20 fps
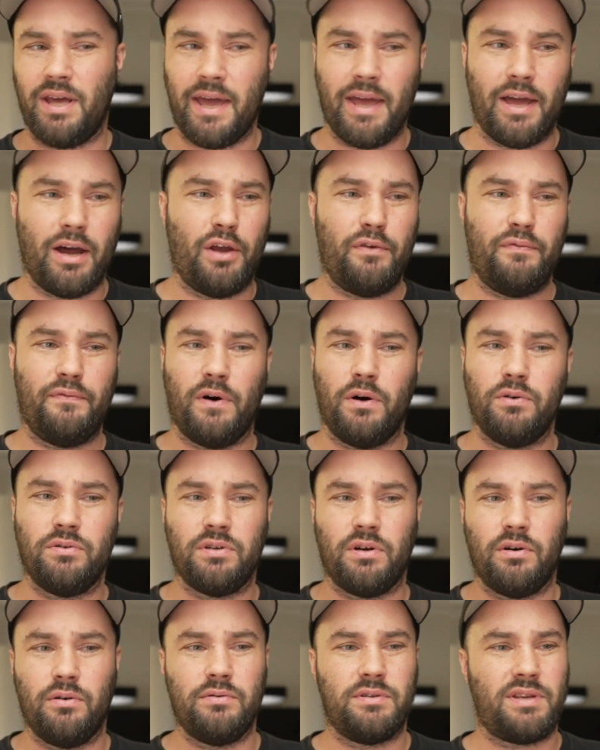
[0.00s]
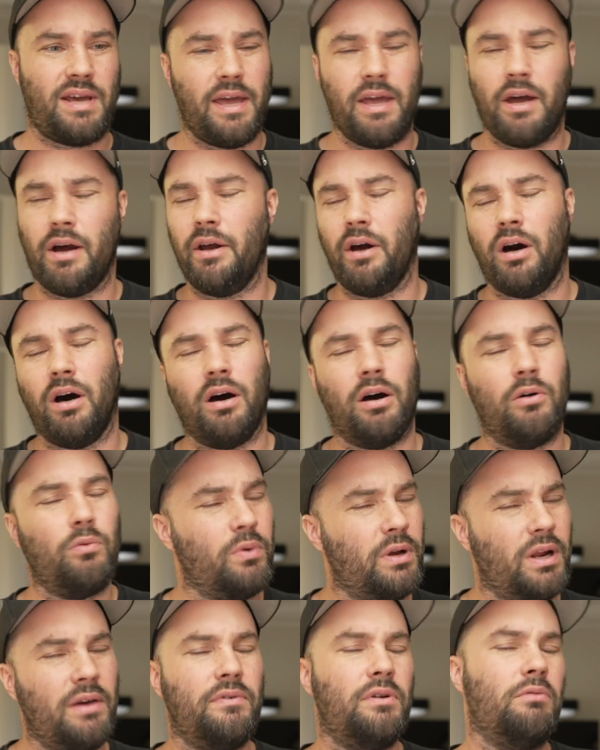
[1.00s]
AI photos, AI art,
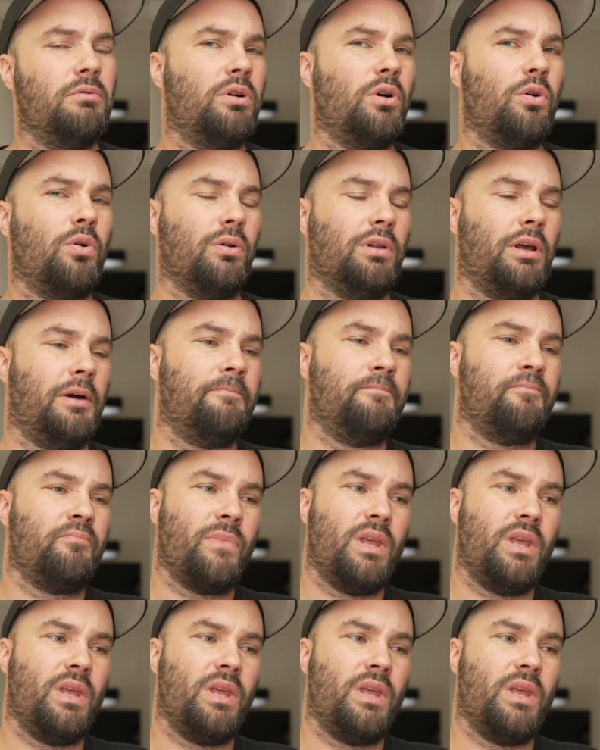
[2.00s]
whatever you want to call it.